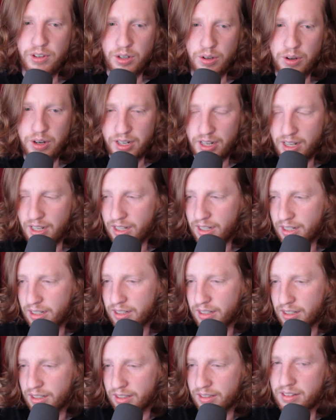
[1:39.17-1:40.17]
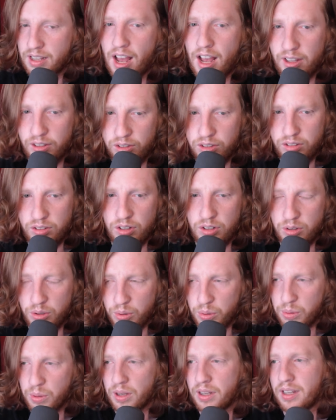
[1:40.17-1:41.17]
got any tasks to
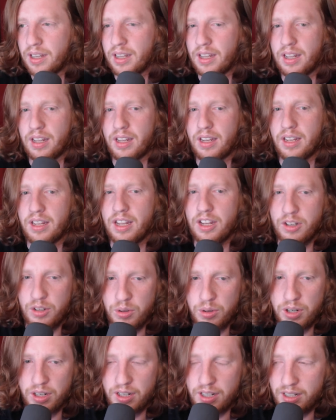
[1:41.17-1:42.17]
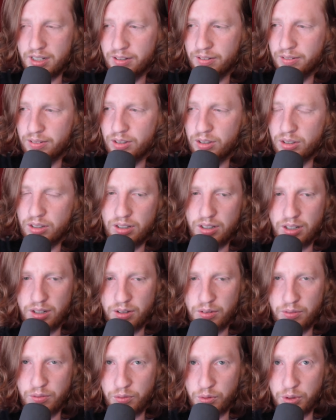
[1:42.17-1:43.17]
do in Unity
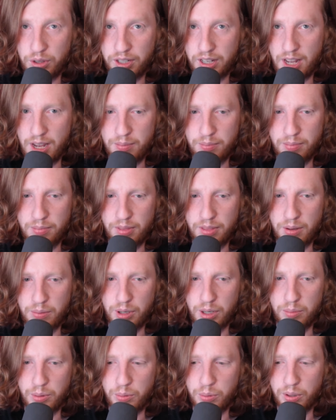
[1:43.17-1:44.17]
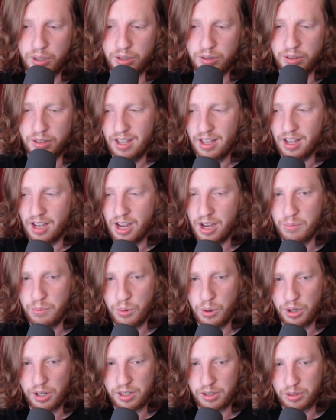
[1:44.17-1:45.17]
for the game that we're going to be working on. I'm
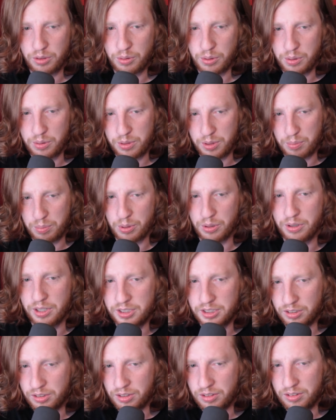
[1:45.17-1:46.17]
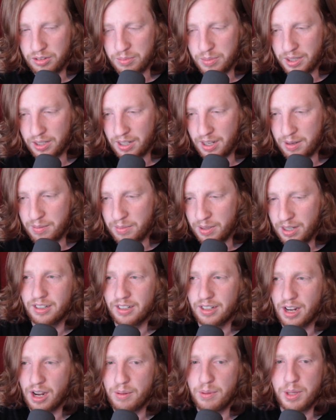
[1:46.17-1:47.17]
working through the progression system of the game.
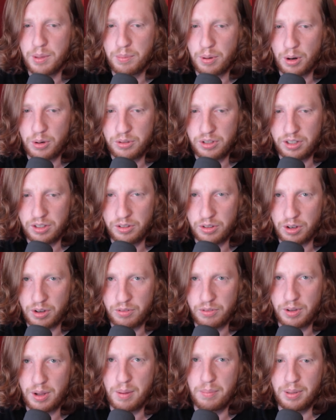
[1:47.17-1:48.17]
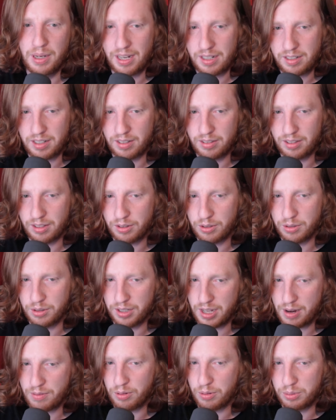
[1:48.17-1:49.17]
I'm in the process of playtesting through the
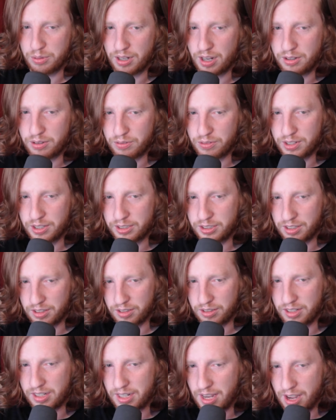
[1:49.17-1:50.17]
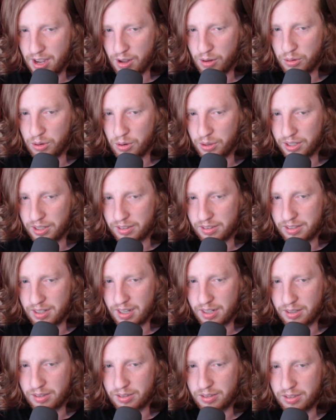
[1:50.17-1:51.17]
game from start to finish to see how long it
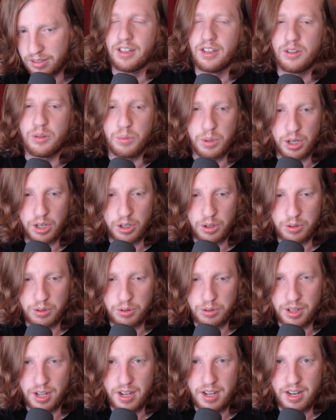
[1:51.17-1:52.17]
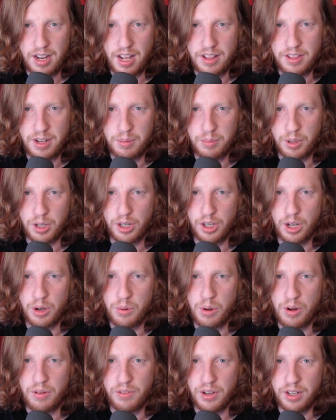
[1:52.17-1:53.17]
takes. So we're going to go through that, and then I'm going to
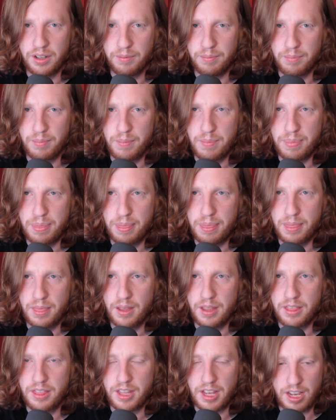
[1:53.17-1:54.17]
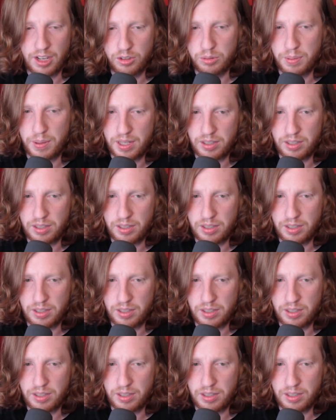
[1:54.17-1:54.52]
go over the XP